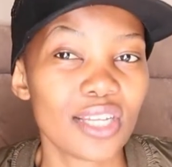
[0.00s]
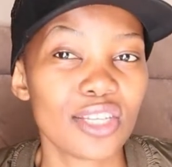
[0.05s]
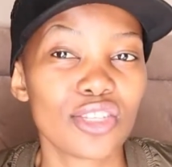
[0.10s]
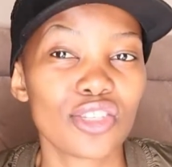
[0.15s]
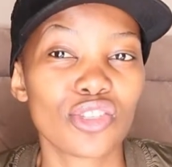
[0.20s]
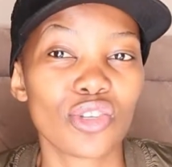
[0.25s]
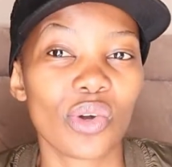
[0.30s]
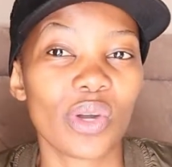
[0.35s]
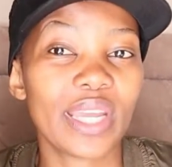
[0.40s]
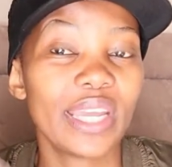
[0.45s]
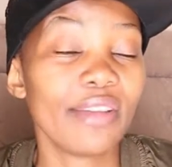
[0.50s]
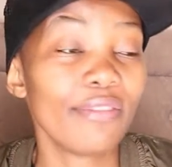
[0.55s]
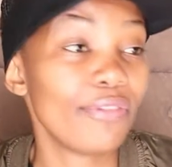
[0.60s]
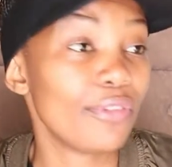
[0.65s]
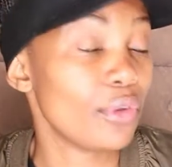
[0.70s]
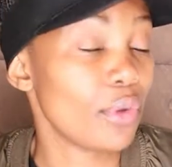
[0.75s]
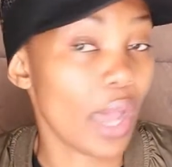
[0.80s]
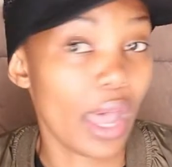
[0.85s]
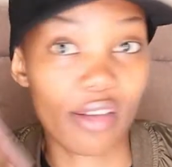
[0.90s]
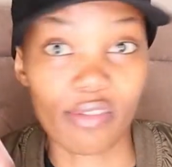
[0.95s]
So if
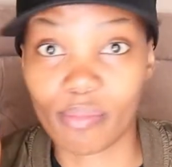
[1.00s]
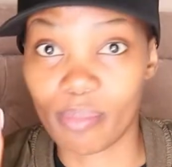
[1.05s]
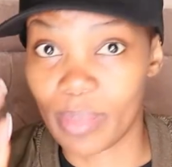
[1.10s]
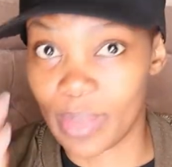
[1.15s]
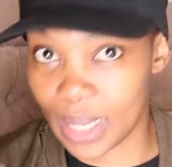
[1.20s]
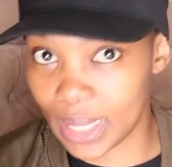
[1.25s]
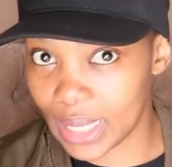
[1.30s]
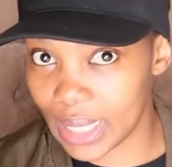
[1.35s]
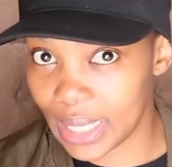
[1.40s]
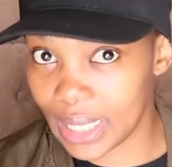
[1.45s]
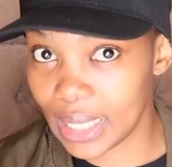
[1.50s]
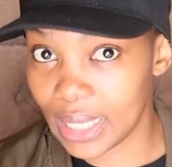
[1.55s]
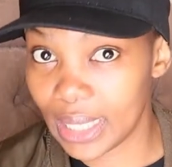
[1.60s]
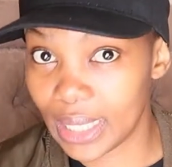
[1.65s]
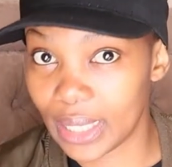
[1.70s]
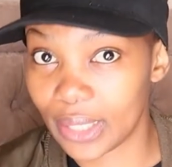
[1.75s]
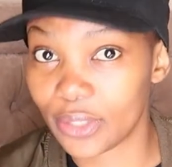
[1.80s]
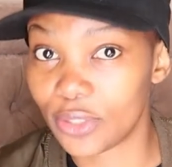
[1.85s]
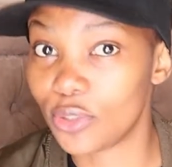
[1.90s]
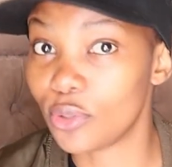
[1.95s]
you have money,
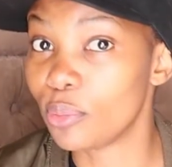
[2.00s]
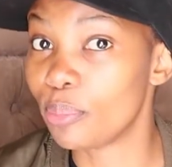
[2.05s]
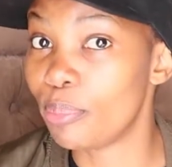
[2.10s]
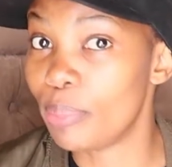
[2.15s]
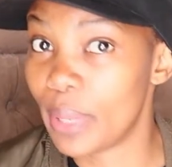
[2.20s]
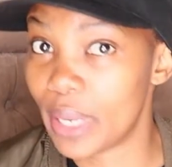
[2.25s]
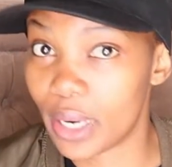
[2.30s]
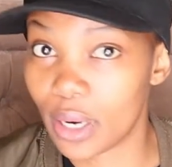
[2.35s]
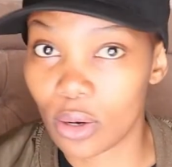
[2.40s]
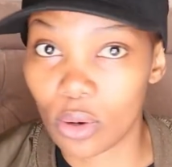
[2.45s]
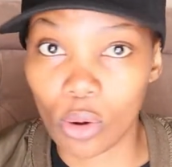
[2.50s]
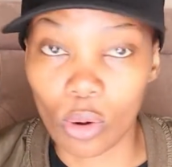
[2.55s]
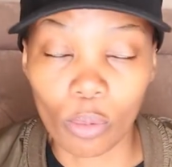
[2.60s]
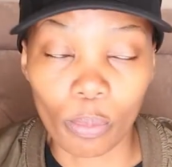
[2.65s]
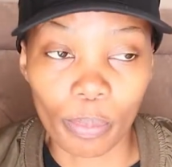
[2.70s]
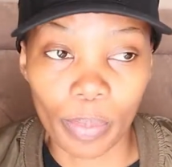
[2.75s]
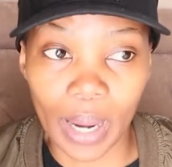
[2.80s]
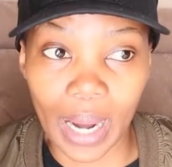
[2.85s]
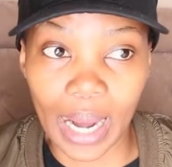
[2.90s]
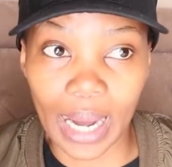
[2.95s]
you better go
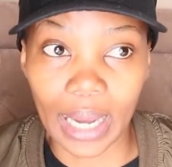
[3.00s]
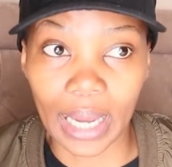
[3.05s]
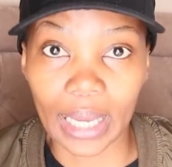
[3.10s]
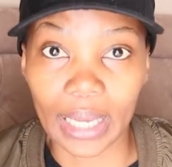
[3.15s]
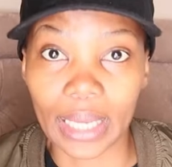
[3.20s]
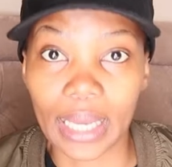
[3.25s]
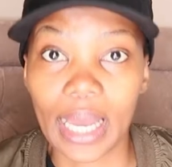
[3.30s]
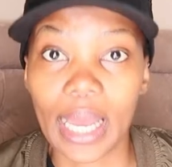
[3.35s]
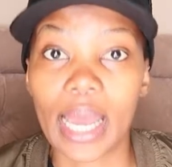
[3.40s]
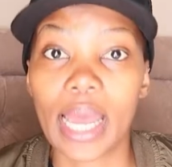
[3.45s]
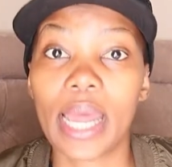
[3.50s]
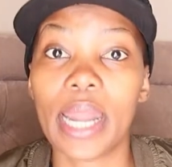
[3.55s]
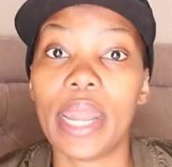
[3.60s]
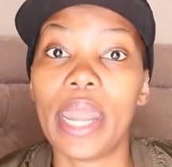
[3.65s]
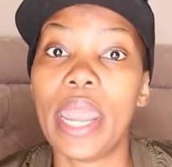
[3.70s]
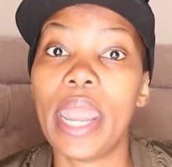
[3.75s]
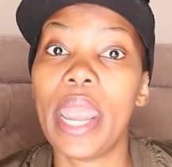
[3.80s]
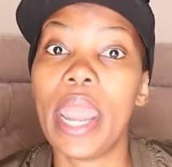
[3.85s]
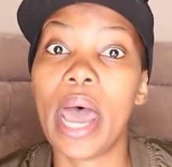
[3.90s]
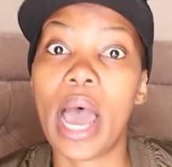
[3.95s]
buy
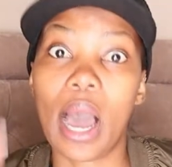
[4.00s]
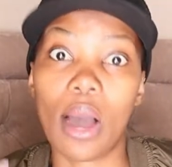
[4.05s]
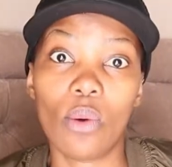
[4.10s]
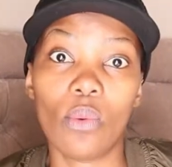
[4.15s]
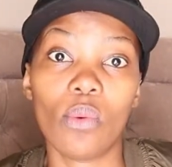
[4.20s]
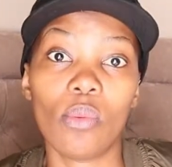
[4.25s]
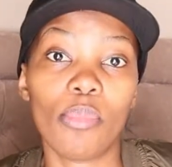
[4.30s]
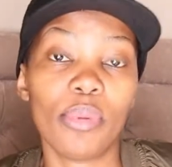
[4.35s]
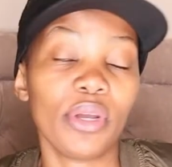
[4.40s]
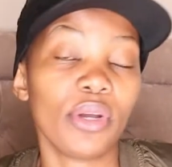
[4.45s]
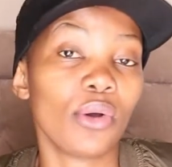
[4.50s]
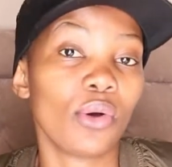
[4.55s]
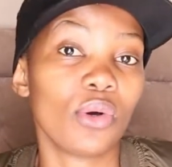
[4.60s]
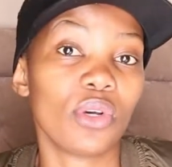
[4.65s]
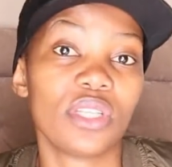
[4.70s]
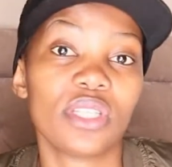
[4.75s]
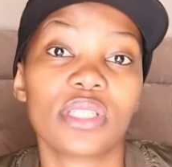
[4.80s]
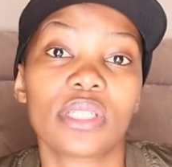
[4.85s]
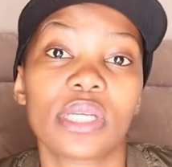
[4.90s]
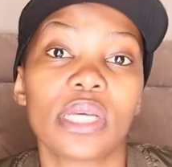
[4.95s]
now
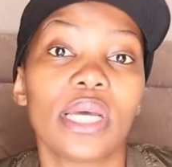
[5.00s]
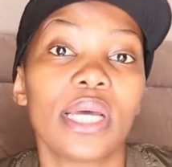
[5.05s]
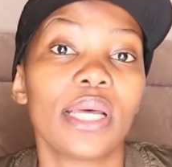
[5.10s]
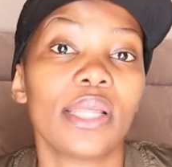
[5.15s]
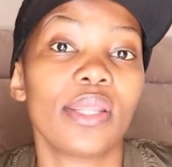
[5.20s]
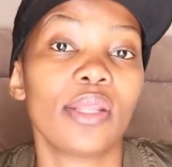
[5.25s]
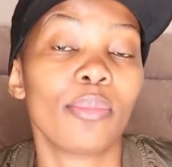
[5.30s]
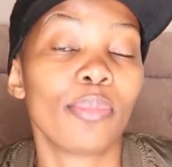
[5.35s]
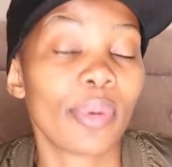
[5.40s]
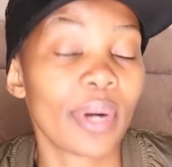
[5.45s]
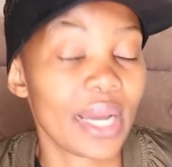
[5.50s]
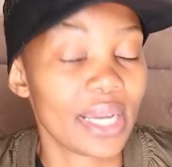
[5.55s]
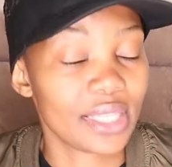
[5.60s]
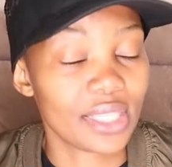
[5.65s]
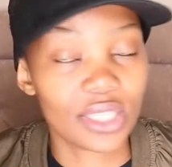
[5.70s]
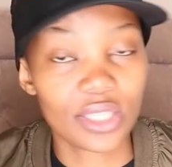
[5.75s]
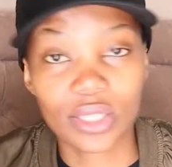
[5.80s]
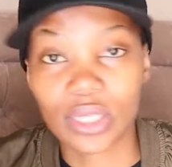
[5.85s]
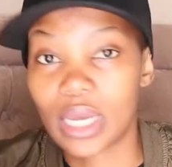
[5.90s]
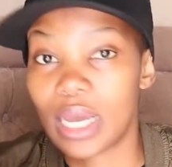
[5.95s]
because the
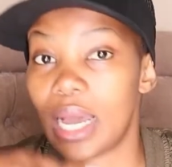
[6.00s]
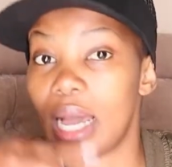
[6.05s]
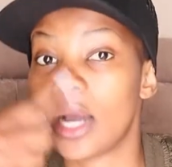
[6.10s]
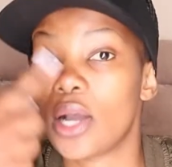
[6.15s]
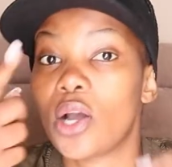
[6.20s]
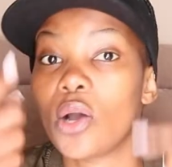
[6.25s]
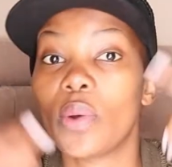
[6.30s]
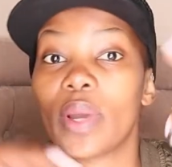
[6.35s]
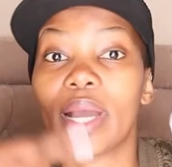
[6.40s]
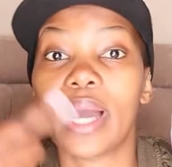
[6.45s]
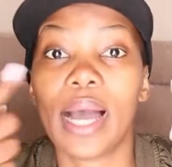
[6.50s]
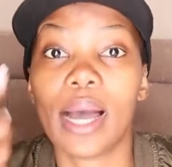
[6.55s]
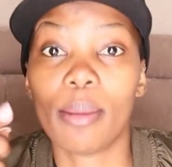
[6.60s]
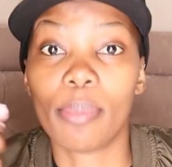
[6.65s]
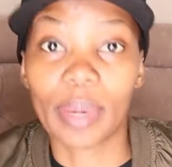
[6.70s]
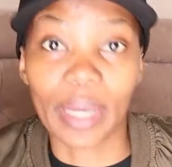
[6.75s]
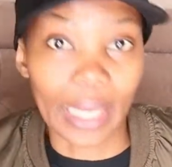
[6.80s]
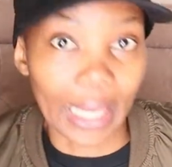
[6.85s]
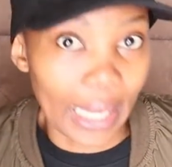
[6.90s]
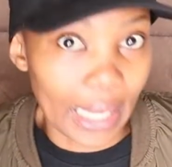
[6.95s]
prices are going
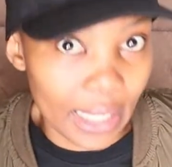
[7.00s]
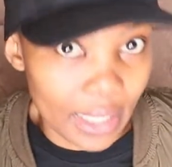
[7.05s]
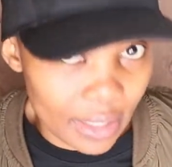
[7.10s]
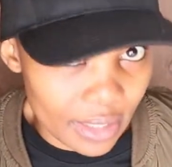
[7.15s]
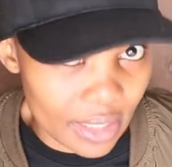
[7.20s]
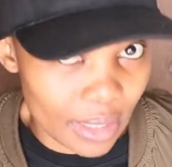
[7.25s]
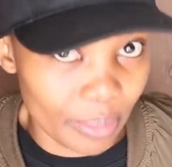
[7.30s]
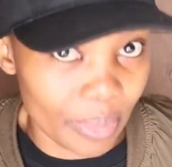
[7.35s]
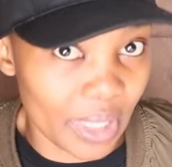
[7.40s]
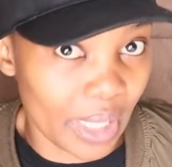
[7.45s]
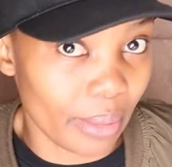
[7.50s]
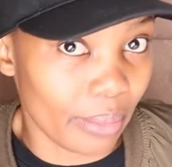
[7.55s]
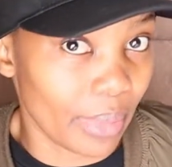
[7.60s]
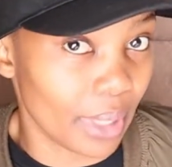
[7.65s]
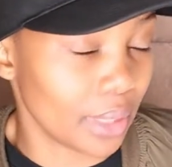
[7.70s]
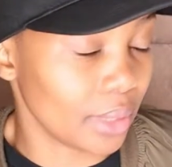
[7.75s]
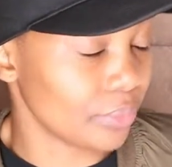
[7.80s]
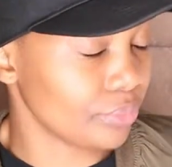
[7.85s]
up again in September.